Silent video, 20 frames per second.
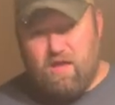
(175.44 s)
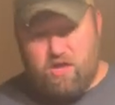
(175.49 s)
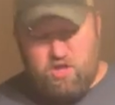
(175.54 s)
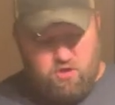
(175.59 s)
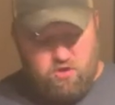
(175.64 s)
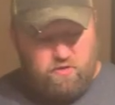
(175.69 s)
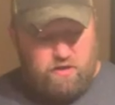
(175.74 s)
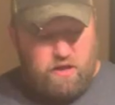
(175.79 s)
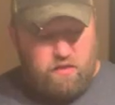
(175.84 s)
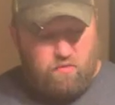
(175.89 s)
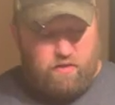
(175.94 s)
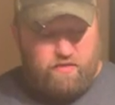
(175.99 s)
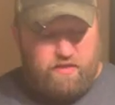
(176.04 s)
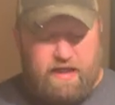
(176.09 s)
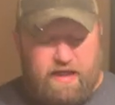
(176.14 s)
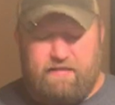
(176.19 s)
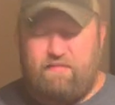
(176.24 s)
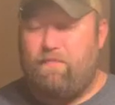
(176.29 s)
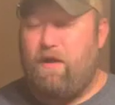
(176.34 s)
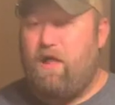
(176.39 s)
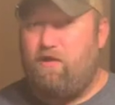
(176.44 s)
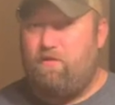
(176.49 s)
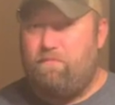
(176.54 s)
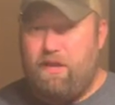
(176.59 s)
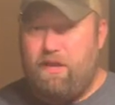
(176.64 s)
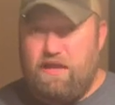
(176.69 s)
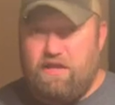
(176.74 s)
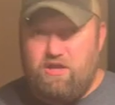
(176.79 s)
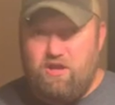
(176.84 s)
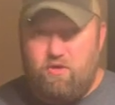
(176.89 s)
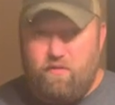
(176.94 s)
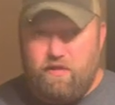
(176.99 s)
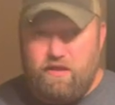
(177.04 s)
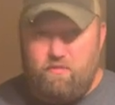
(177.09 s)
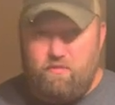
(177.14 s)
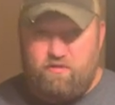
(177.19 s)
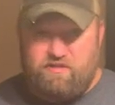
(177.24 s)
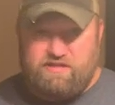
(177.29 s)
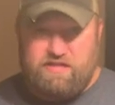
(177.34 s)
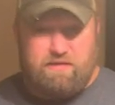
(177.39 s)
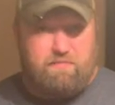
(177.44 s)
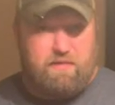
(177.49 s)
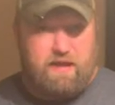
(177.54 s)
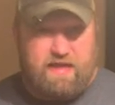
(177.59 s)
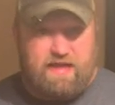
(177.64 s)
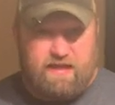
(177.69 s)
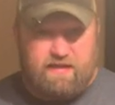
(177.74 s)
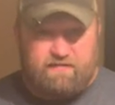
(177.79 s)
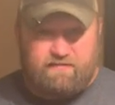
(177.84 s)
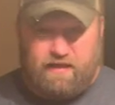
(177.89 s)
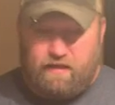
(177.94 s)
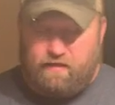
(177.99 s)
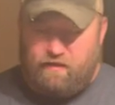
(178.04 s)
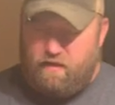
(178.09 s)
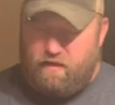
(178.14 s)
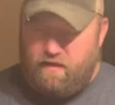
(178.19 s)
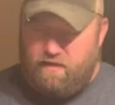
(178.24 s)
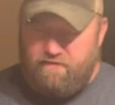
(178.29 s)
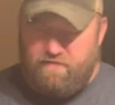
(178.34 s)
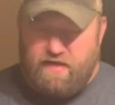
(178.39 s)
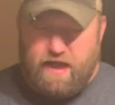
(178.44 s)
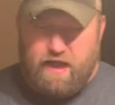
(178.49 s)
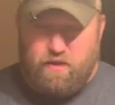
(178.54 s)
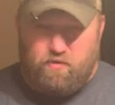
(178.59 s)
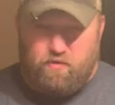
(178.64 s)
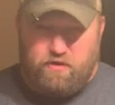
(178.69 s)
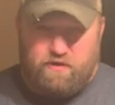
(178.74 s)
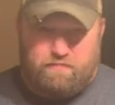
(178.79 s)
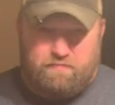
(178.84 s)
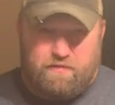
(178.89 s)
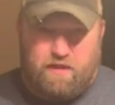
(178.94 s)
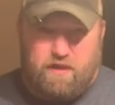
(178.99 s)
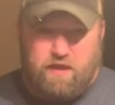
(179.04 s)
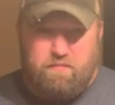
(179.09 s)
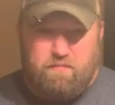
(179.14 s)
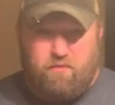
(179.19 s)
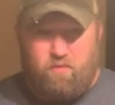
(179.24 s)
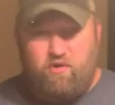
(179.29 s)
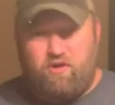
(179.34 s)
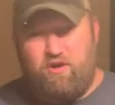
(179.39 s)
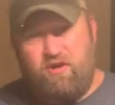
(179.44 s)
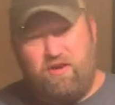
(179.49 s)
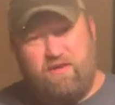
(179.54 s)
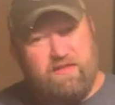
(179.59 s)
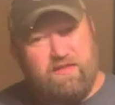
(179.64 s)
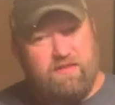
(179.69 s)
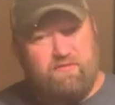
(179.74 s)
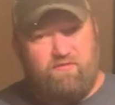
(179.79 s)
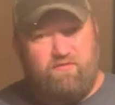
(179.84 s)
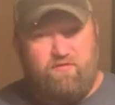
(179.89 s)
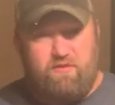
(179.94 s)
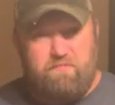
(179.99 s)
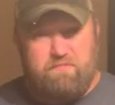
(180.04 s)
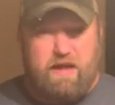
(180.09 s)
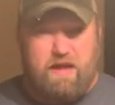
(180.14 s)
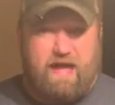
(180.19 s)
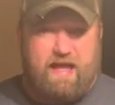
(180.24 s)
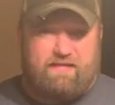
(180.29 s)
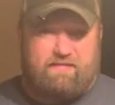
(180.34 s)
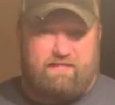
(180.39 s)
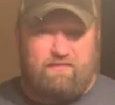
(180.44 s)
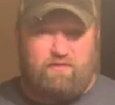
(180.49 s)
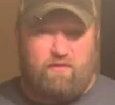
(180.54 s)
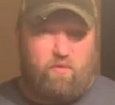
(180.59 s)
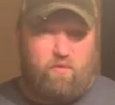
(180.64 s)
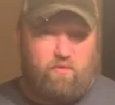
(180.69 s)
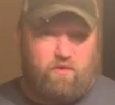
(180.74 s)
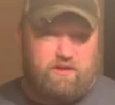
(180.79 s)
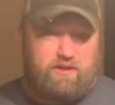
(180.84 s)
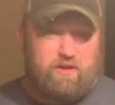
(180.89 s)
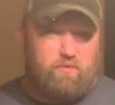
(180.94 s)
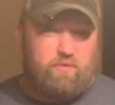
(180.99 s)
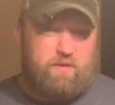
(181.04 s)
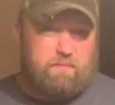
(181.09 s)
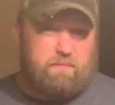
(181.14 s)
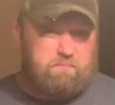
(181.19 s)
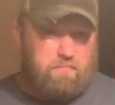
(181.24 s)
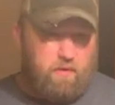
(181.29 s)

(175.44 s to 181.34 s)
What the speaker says: you can get one that has some jalapeno in it, which he makes. I love that one. But we're cooking this one for the masses, so I really don't want to